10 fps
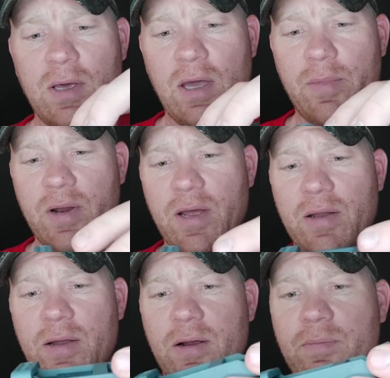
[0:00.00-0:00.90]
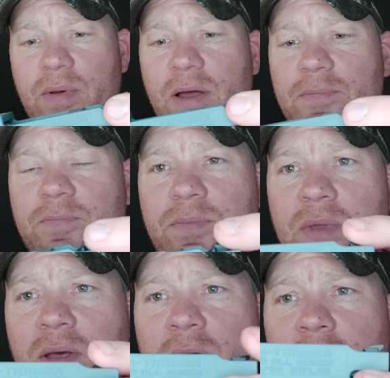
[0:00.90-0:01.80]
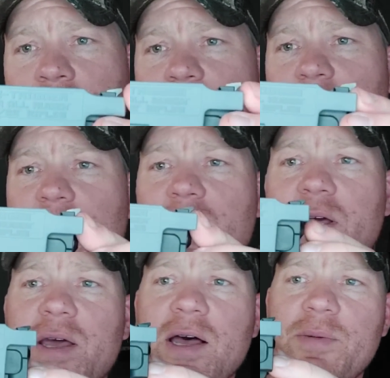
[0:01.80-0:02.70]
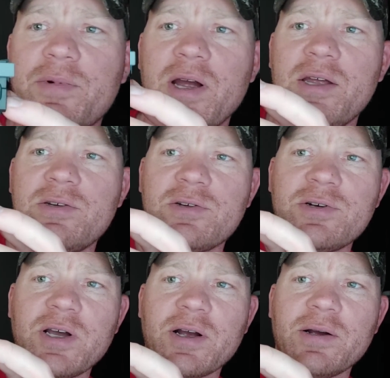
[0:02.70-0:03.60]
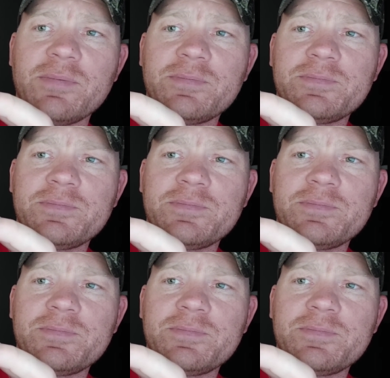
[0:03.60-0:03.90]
hammer down there. But really upgrades your trigger.